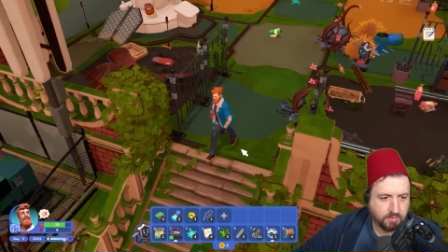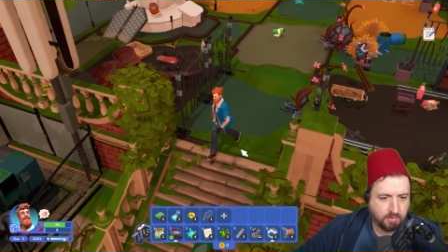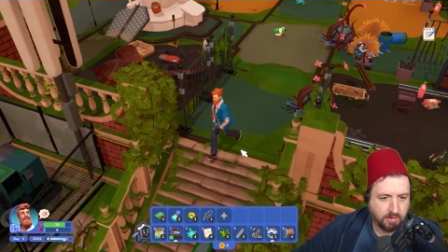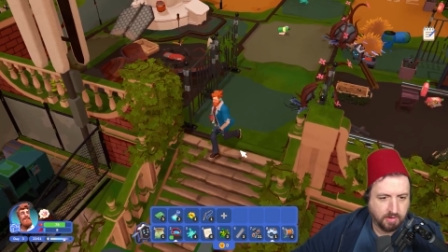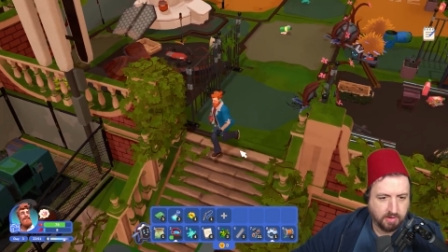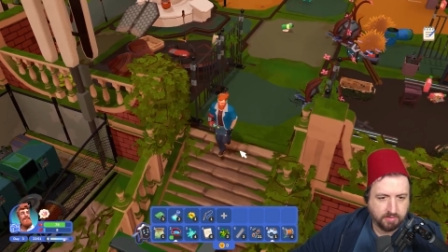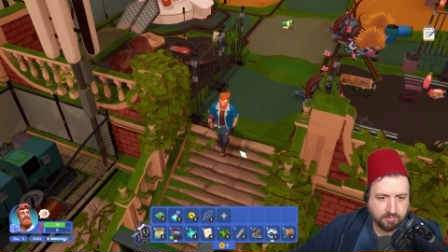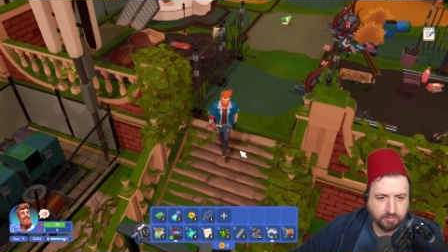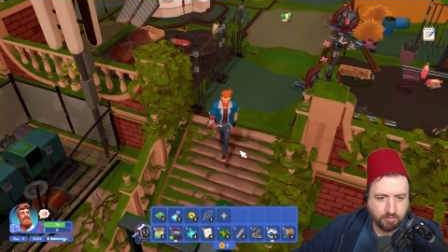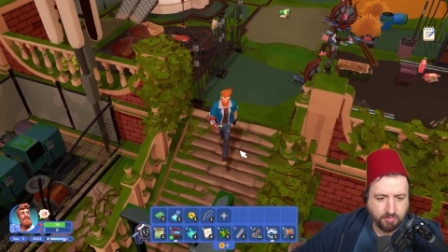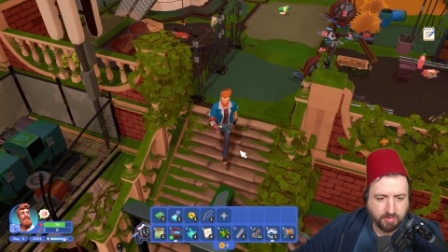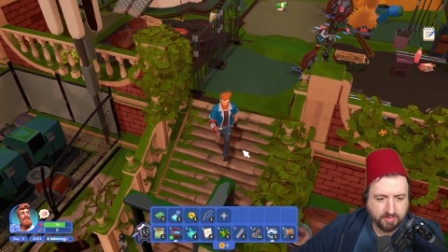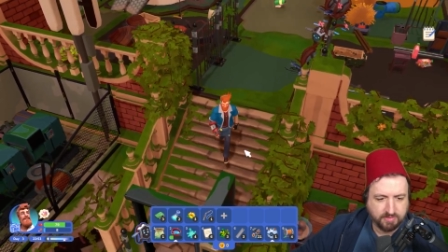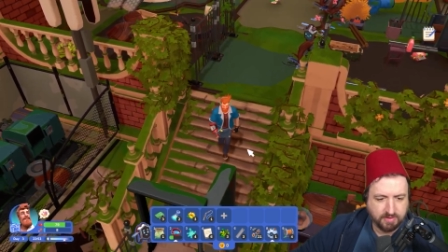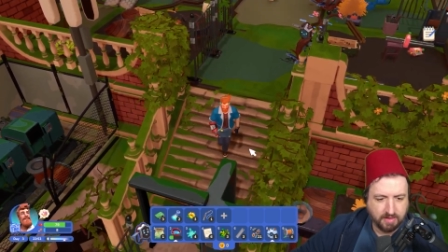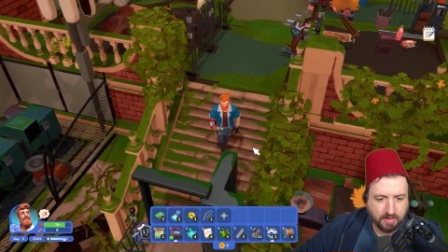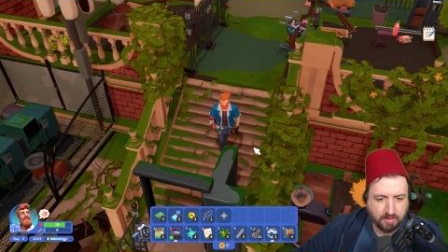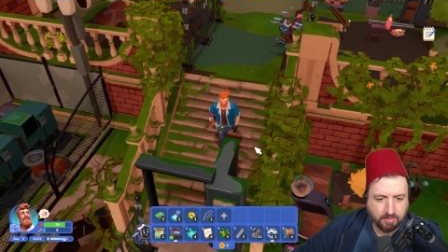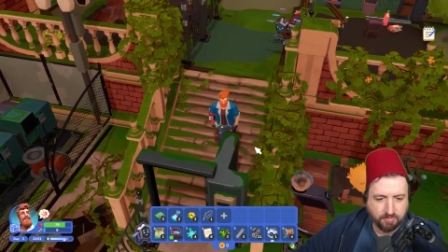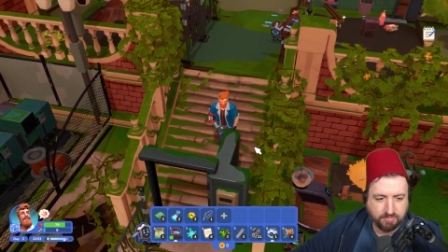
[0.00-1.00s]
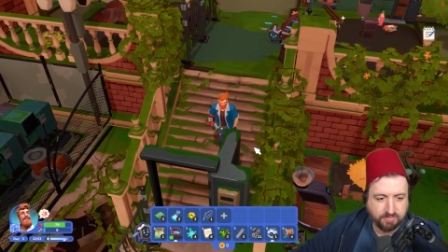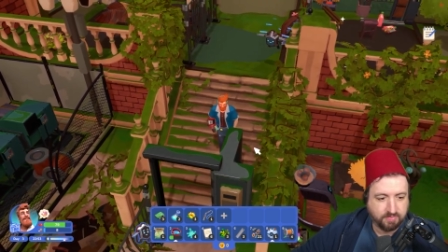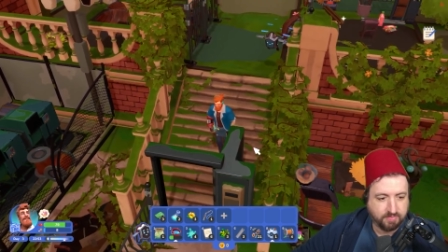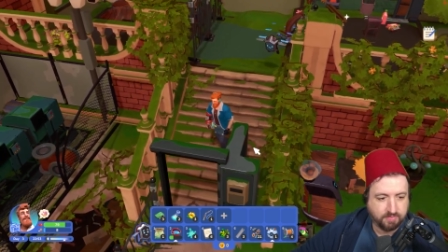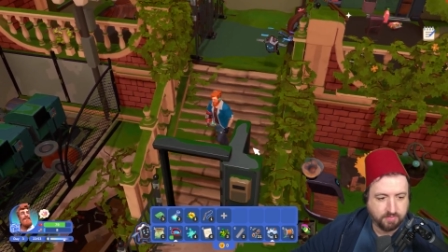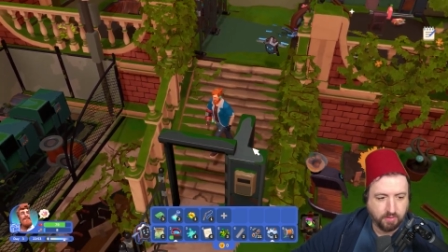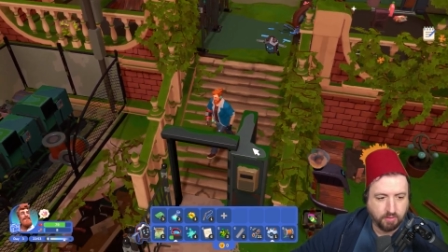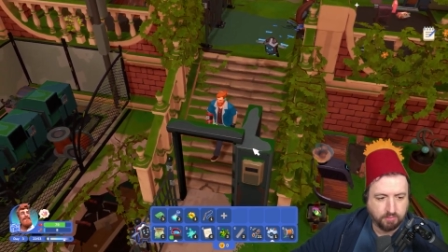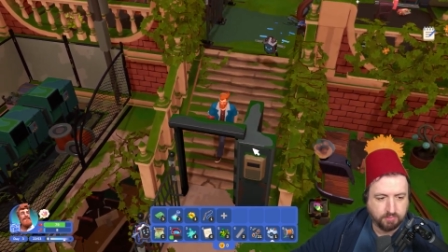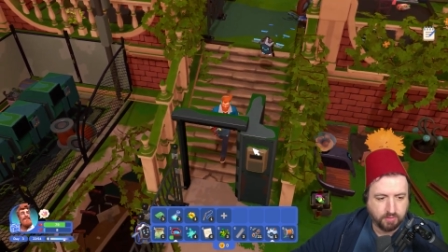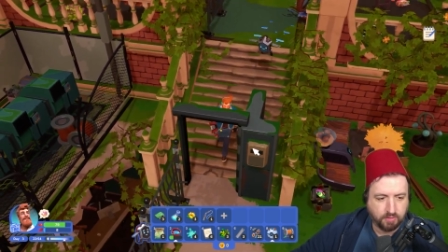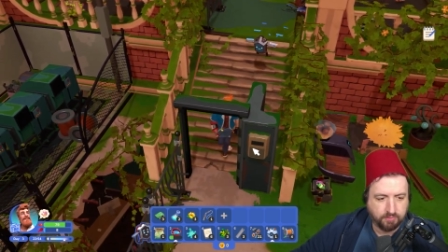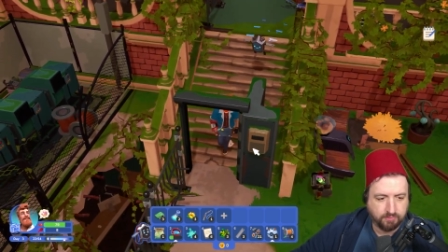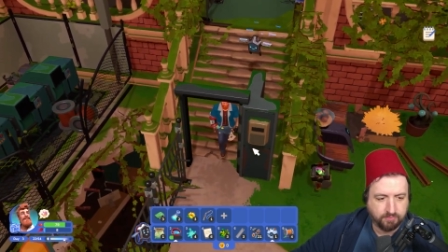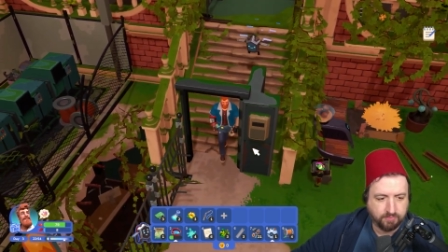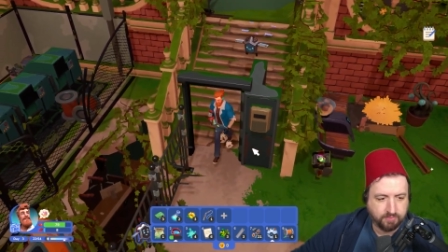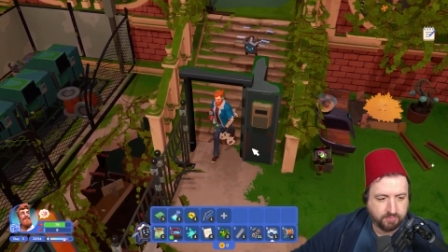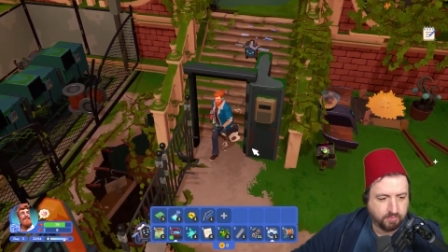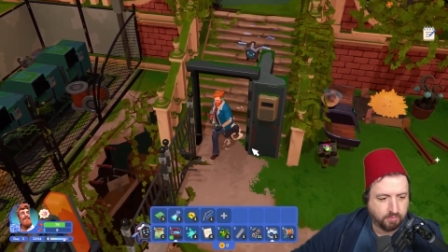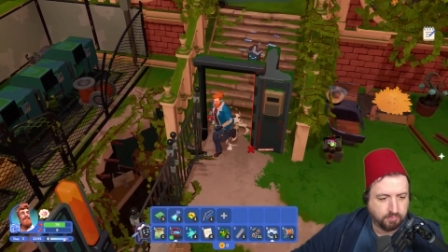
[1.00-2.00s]
All right, let's go back down. I'm so
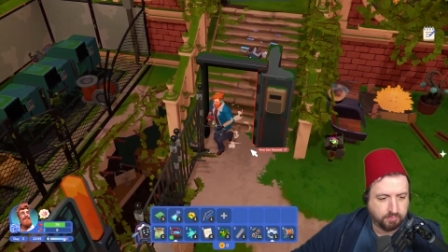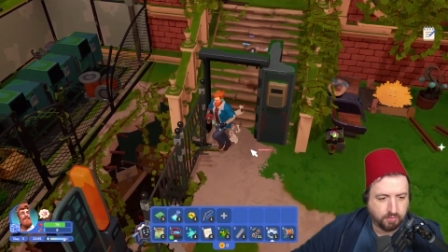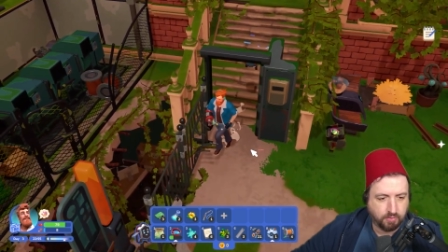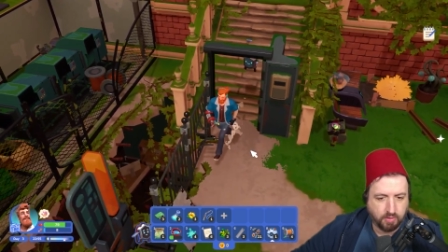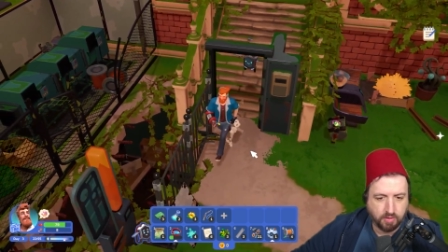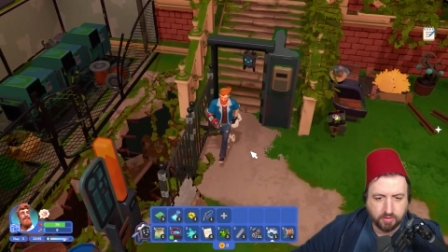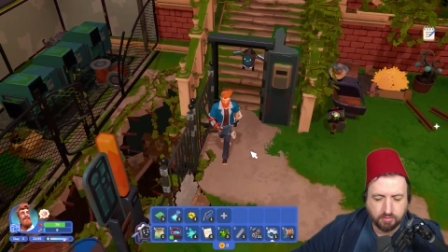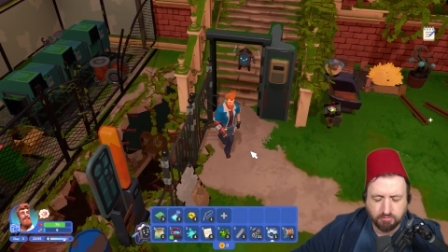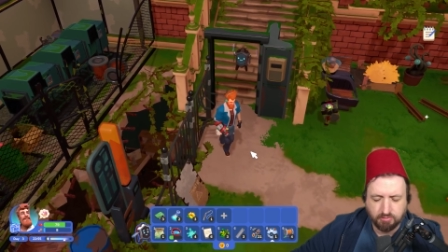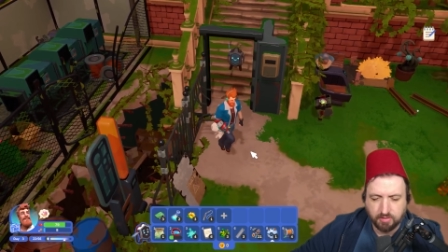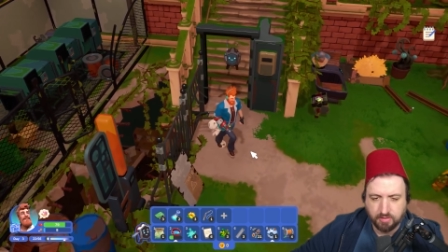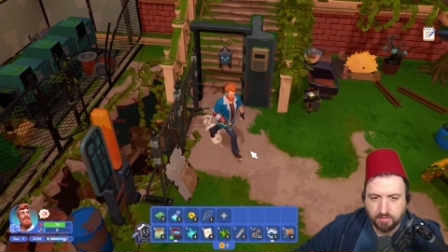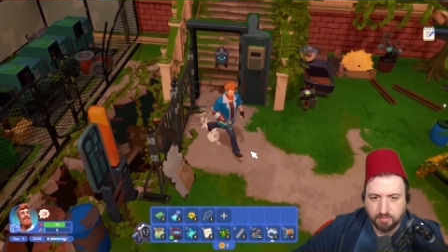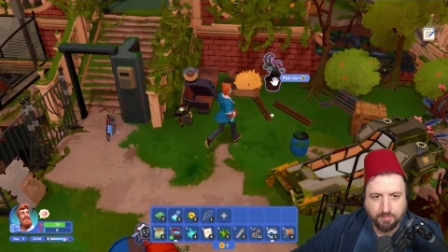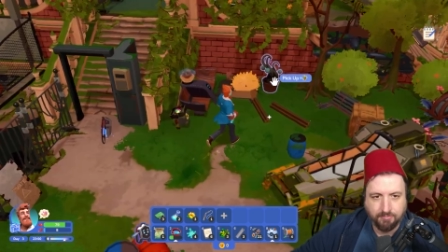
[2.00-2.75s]
hungry.